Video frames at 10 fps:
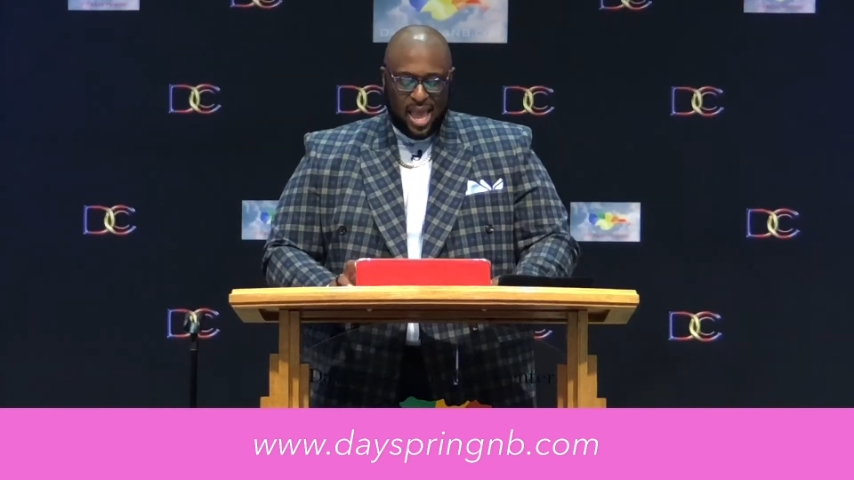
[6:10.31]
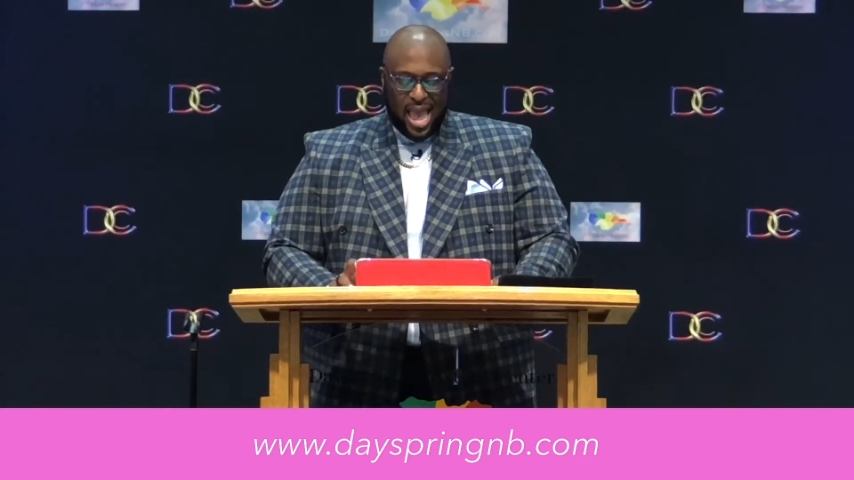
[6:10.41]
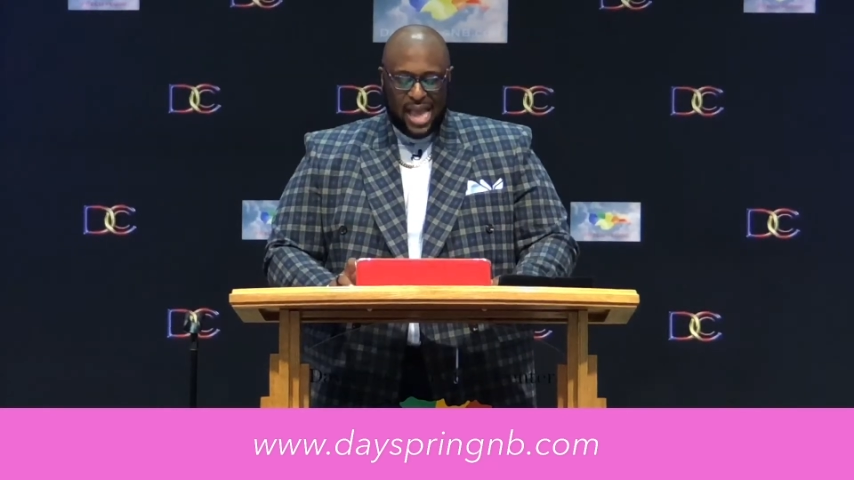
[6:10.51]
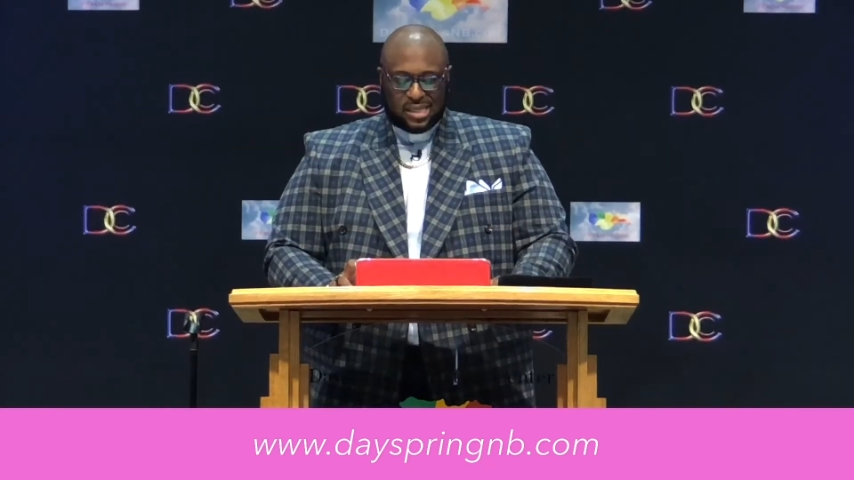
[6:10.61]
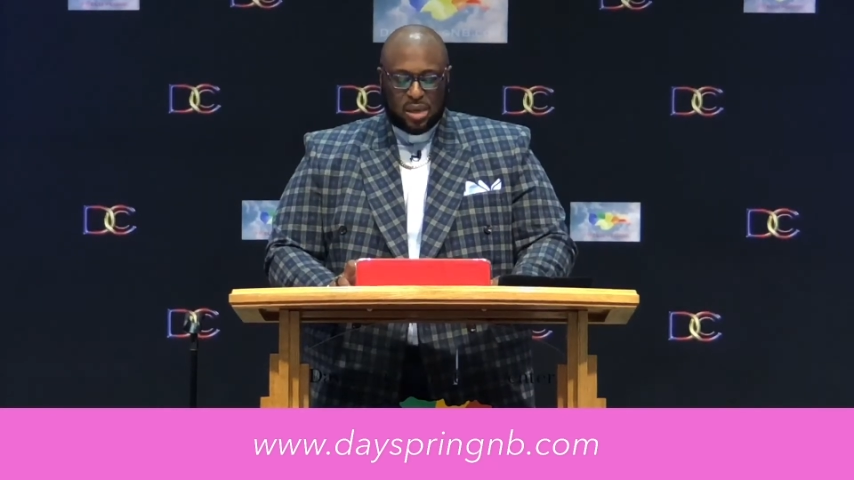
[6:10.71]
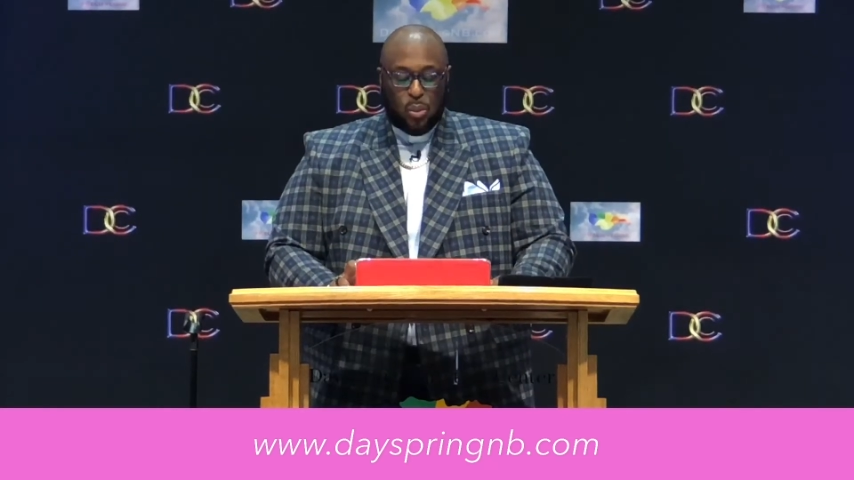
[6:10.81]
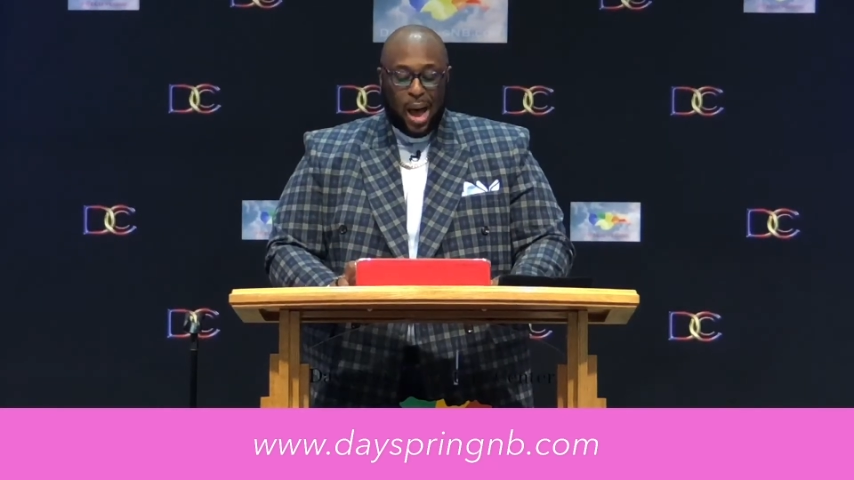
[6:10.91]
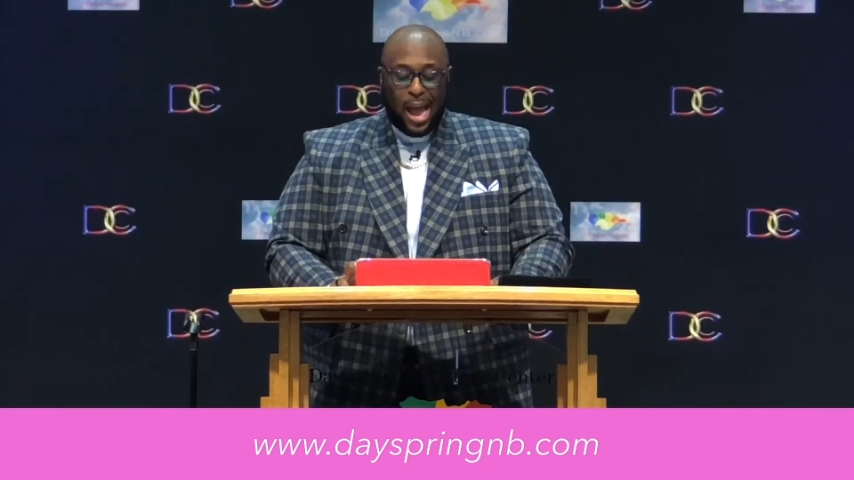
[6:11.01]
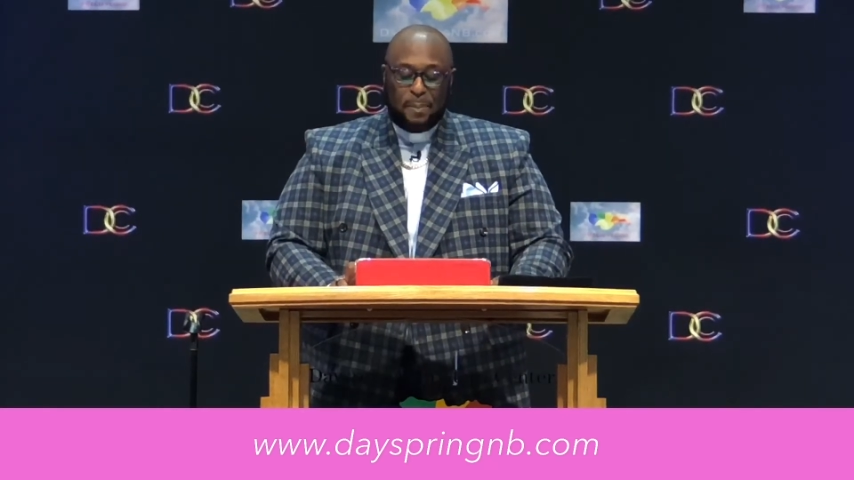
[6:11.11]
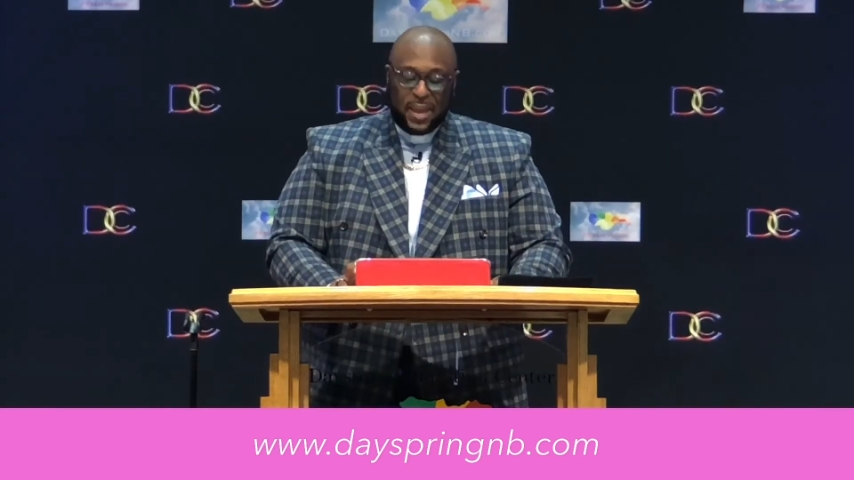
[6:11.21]
as to
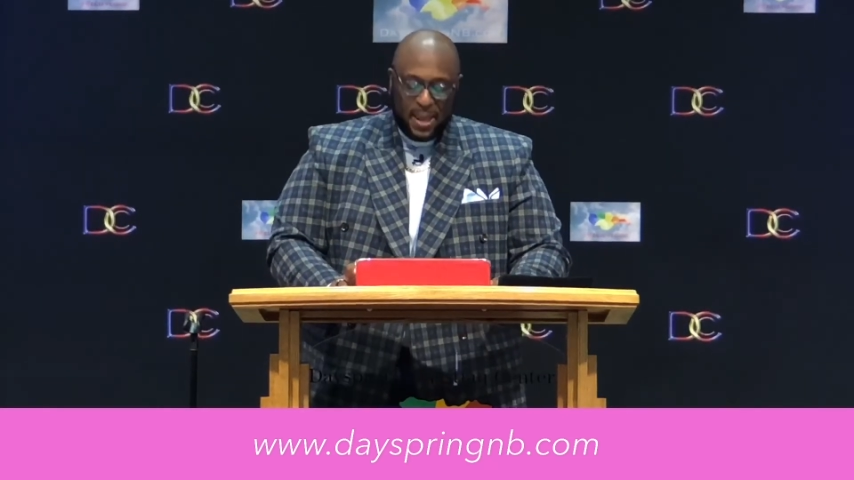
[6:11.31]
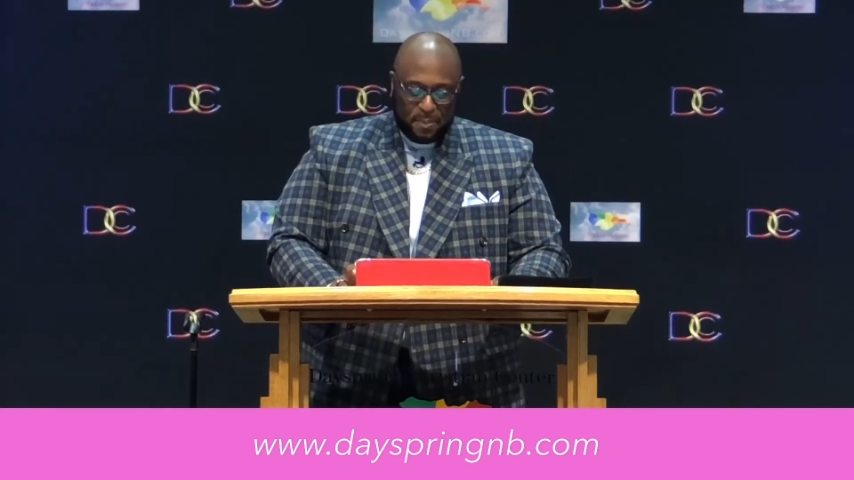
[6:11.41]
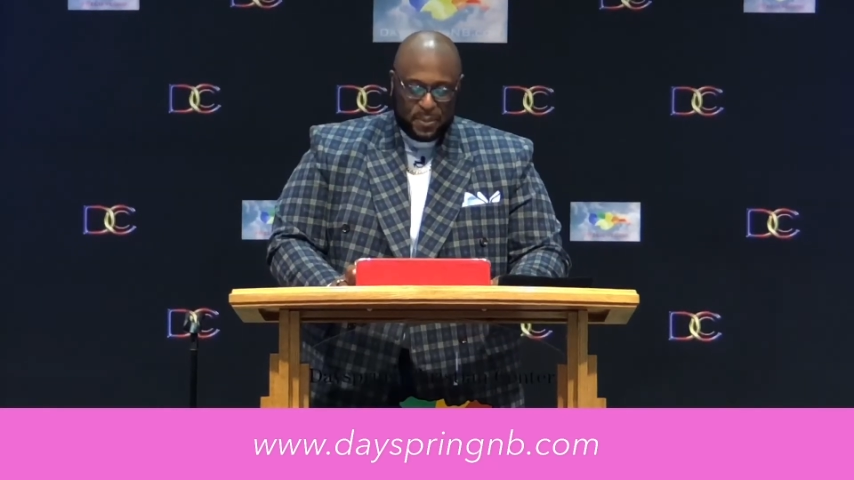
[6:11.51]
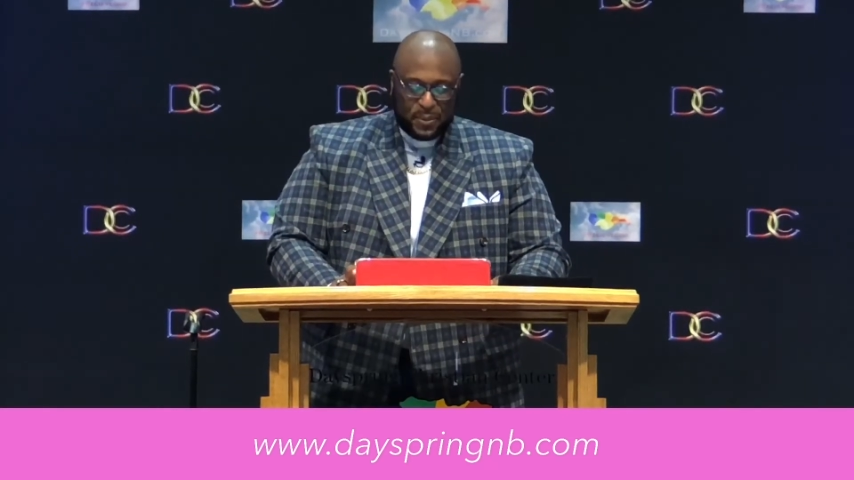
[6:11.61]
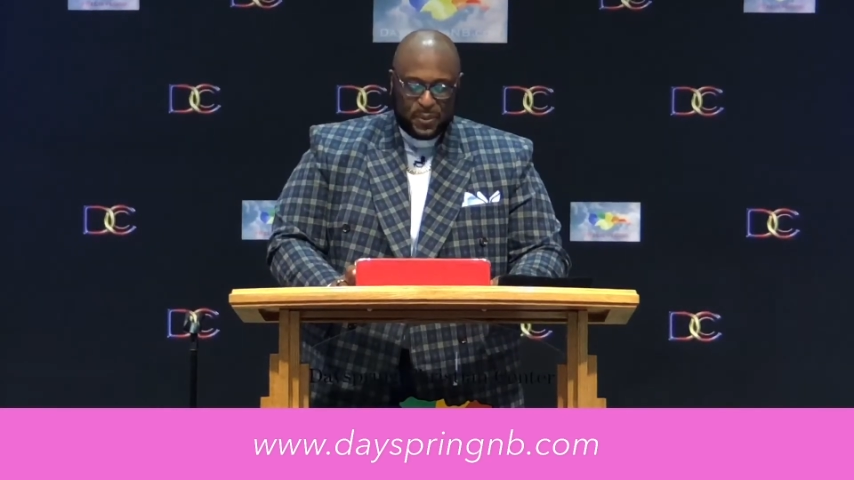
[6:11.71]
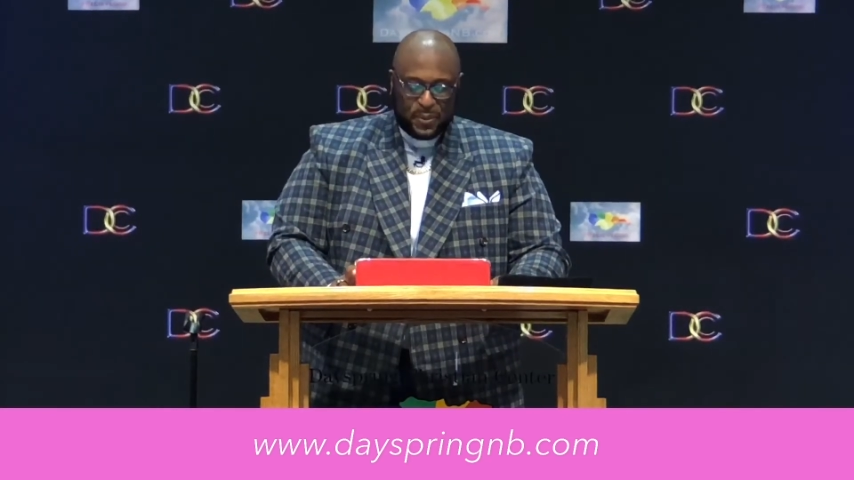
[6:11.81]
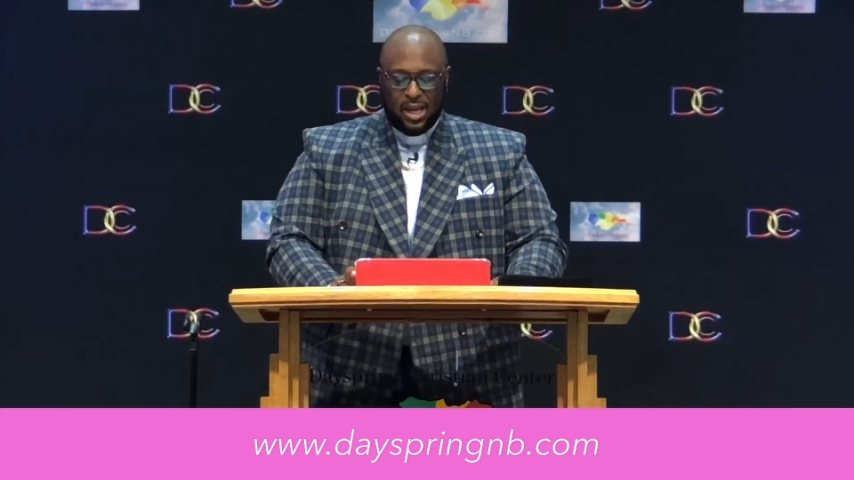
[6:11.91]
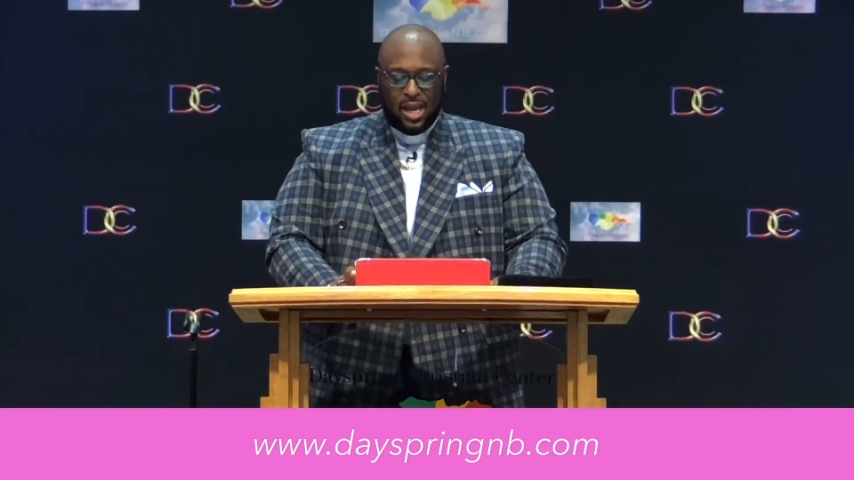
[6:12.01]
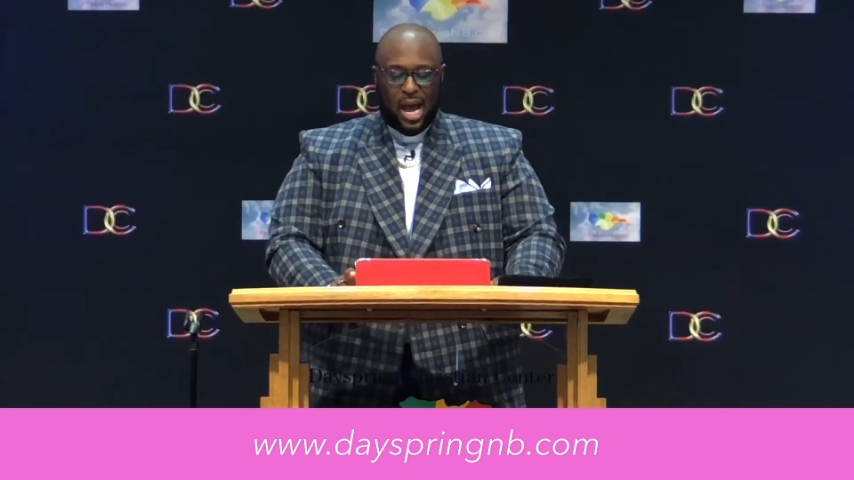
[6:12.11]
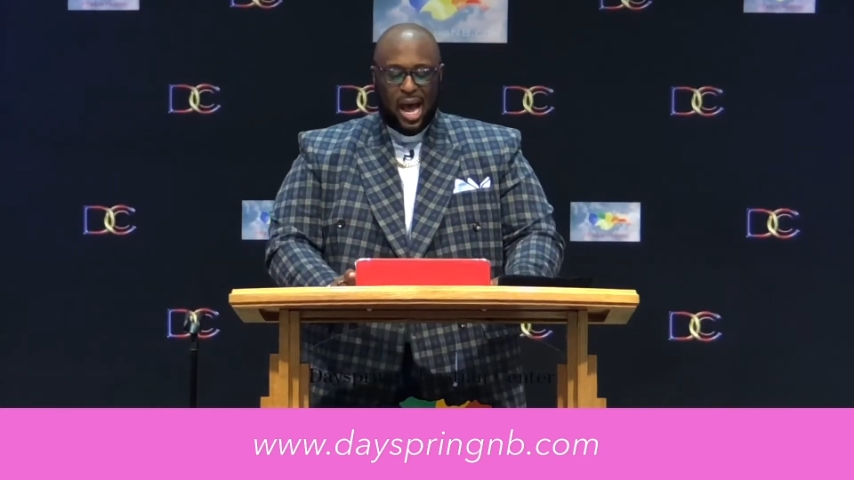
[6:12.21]
why people
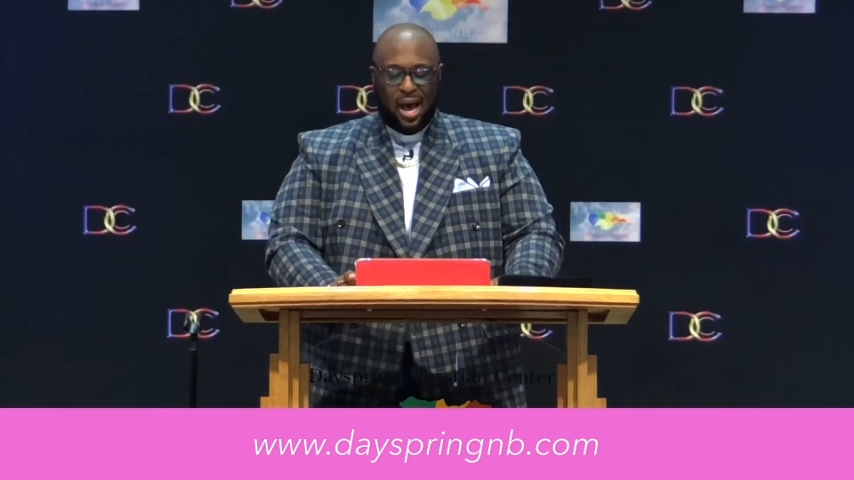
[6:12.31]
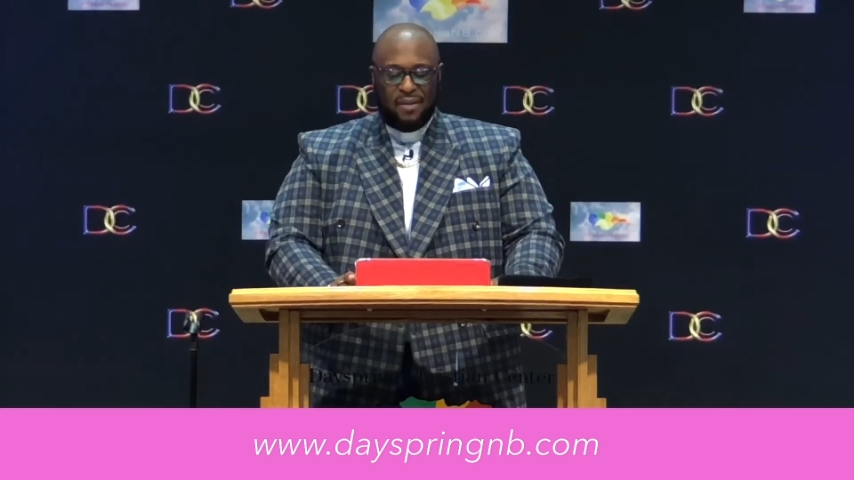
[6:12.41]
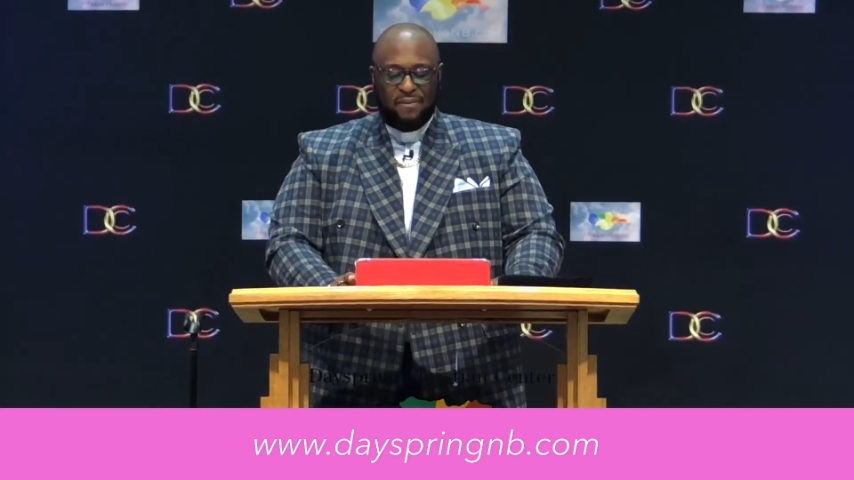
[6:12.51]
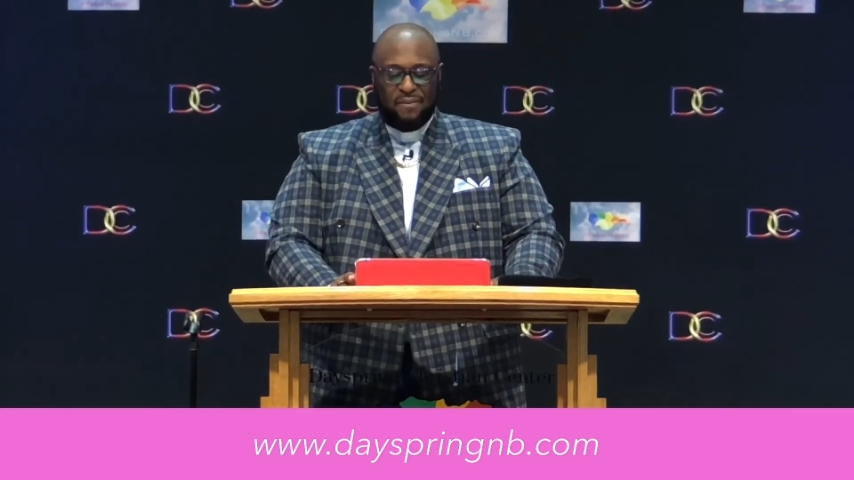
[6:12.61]
uh,